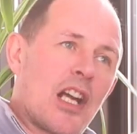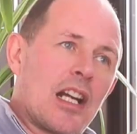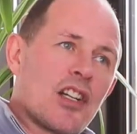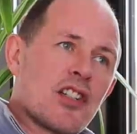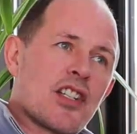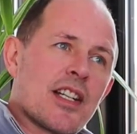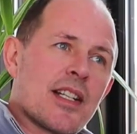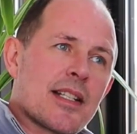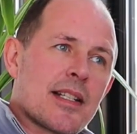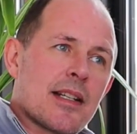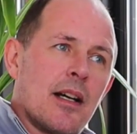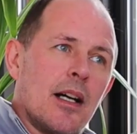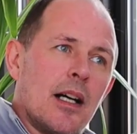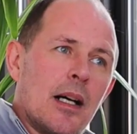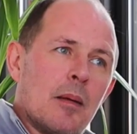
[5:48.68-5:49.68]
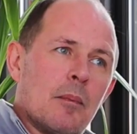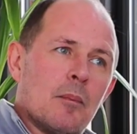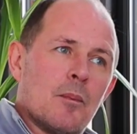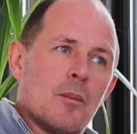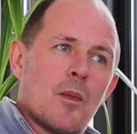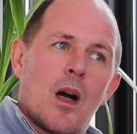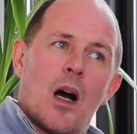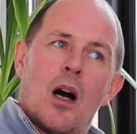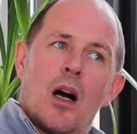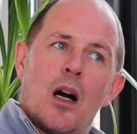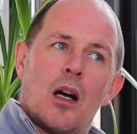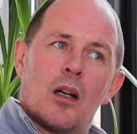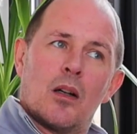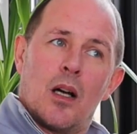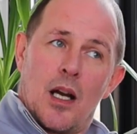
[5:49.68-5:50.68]
challenges
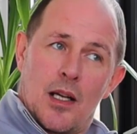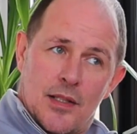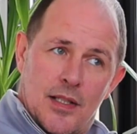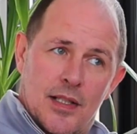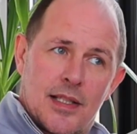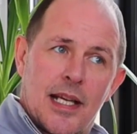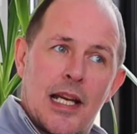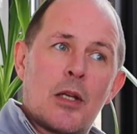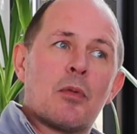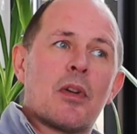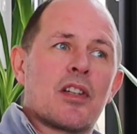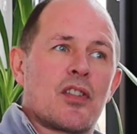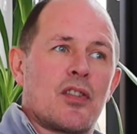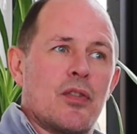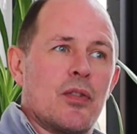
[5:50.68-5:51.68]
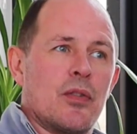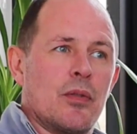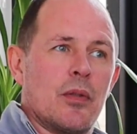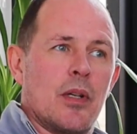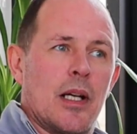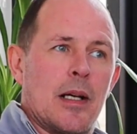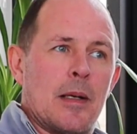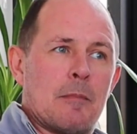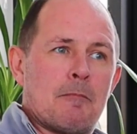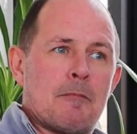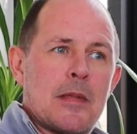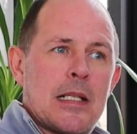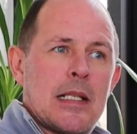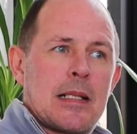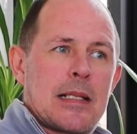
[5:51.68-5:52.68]
are us continuing to
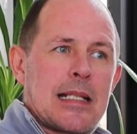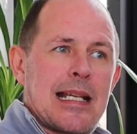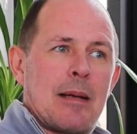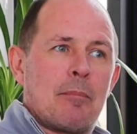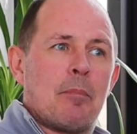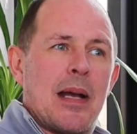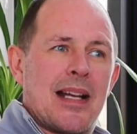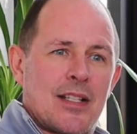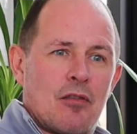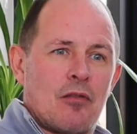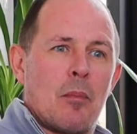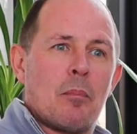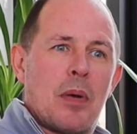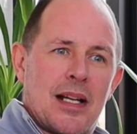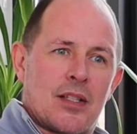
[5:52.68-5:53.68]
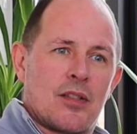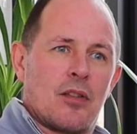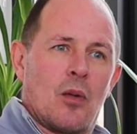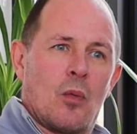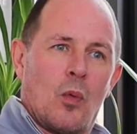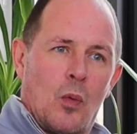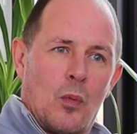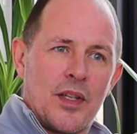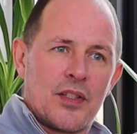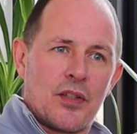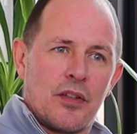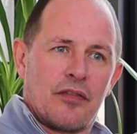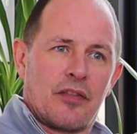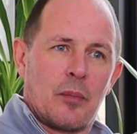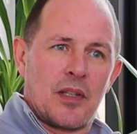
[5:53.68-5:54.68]
get better and better at what we
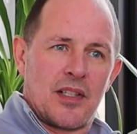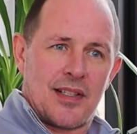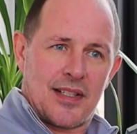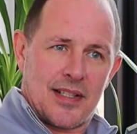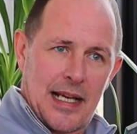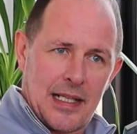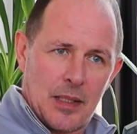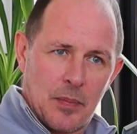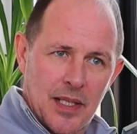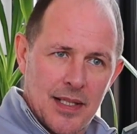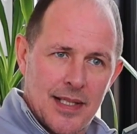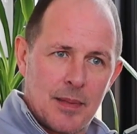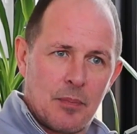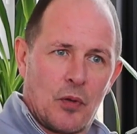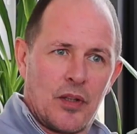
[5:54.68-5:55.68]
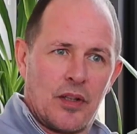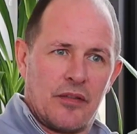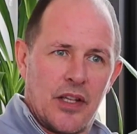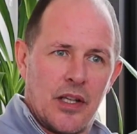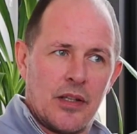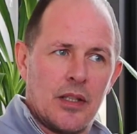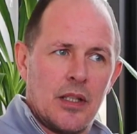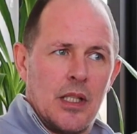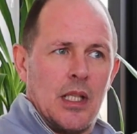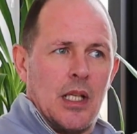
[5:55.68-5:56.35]
do from a sustainability point of view.